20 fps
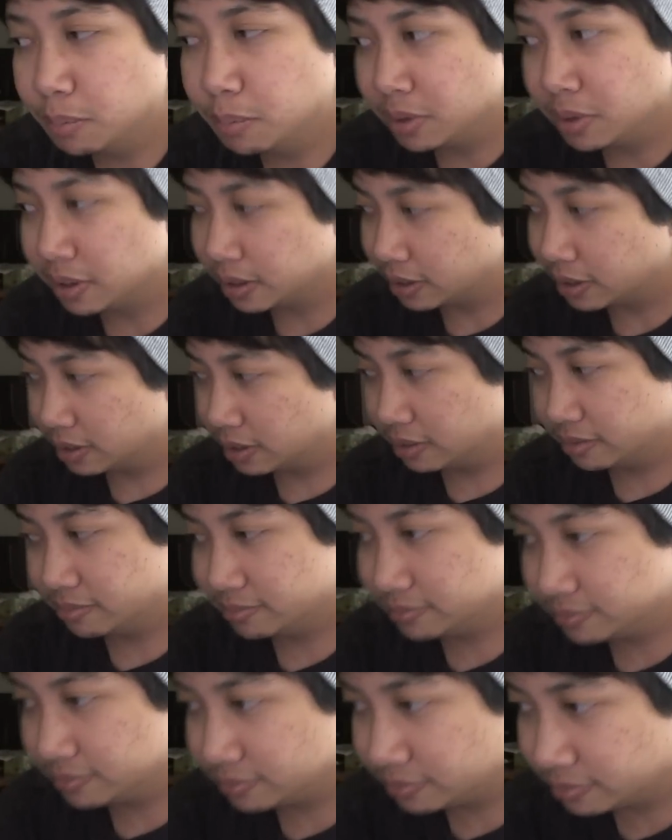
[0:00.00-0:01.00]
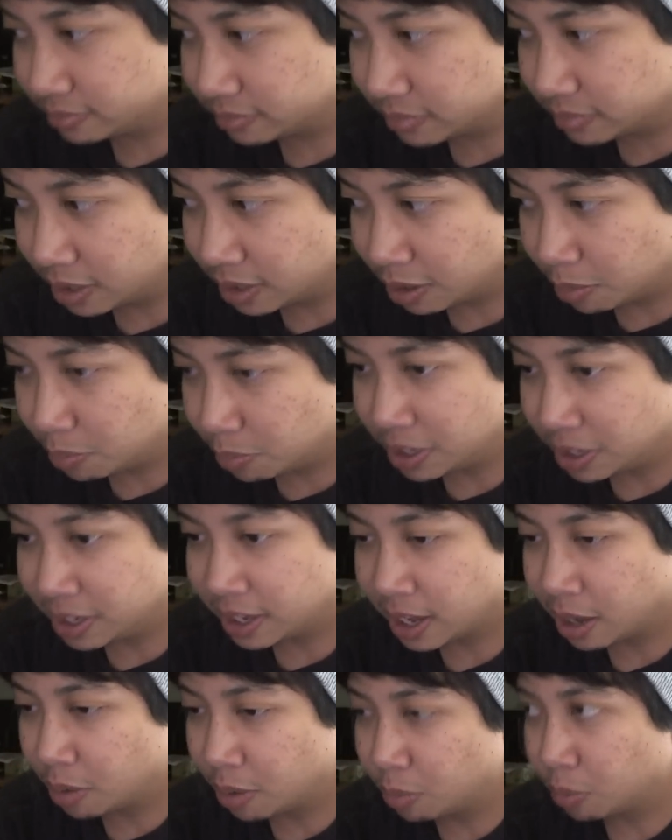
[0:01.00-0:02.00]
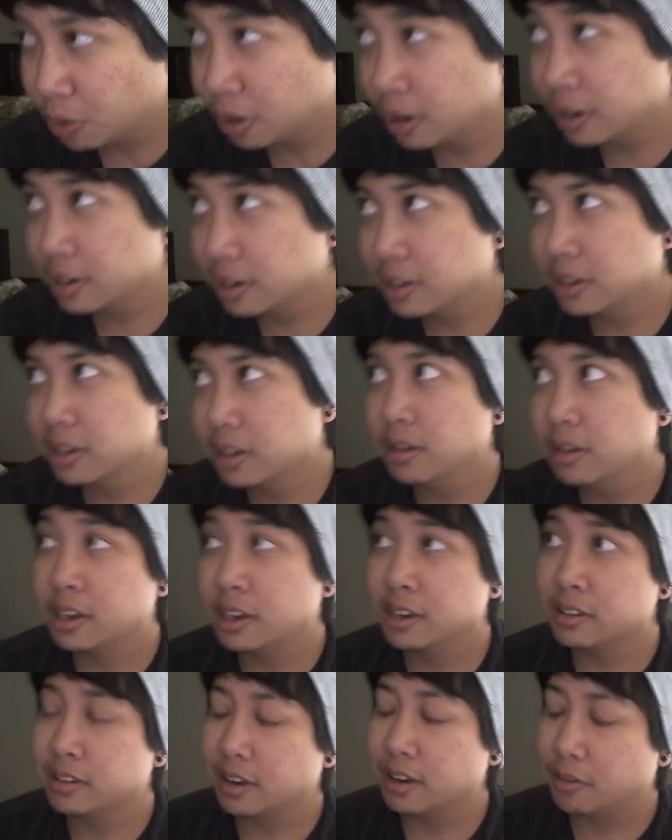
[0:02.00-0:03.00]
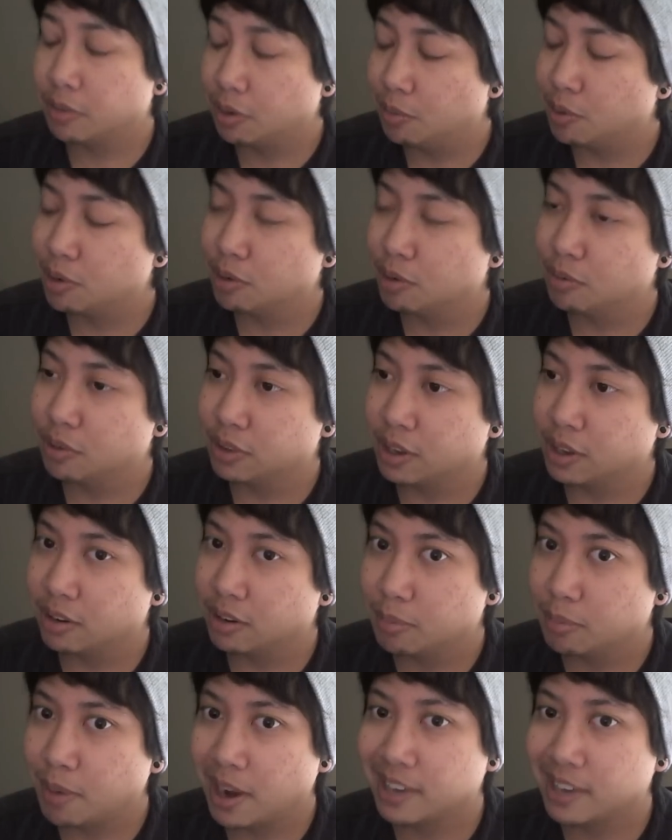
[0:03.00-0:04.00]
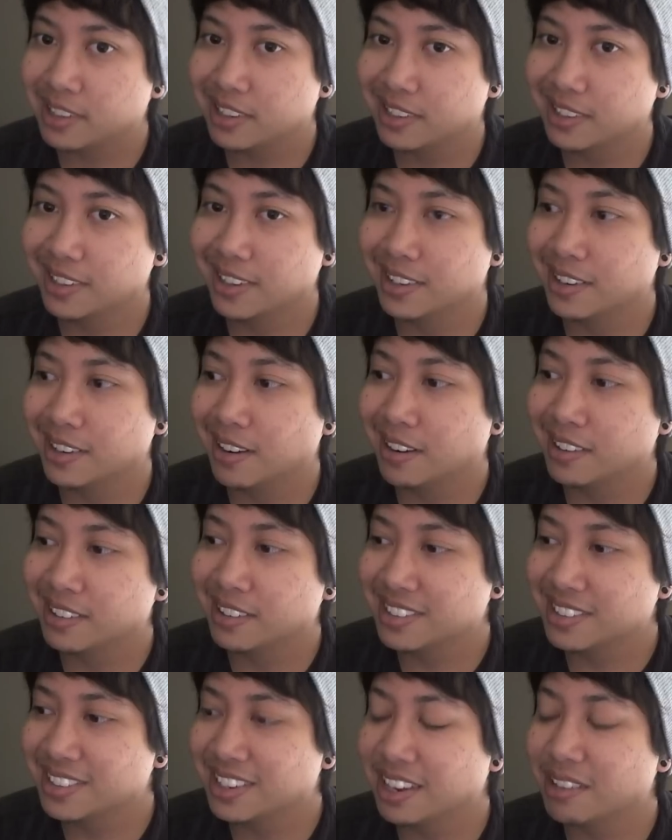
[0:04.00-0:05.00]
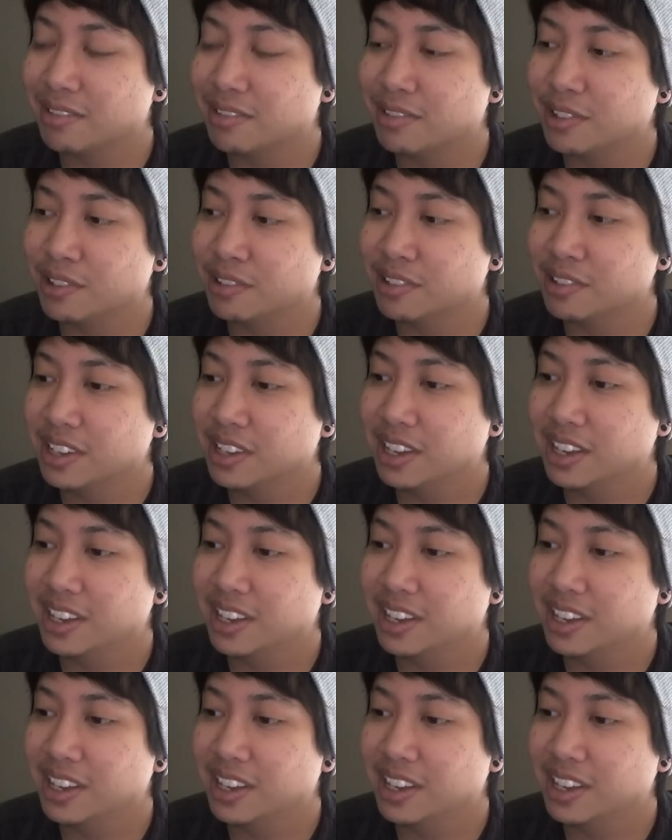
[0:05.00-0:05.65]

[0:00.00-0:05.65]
but being at work because everyone over there is practically an artist, I feel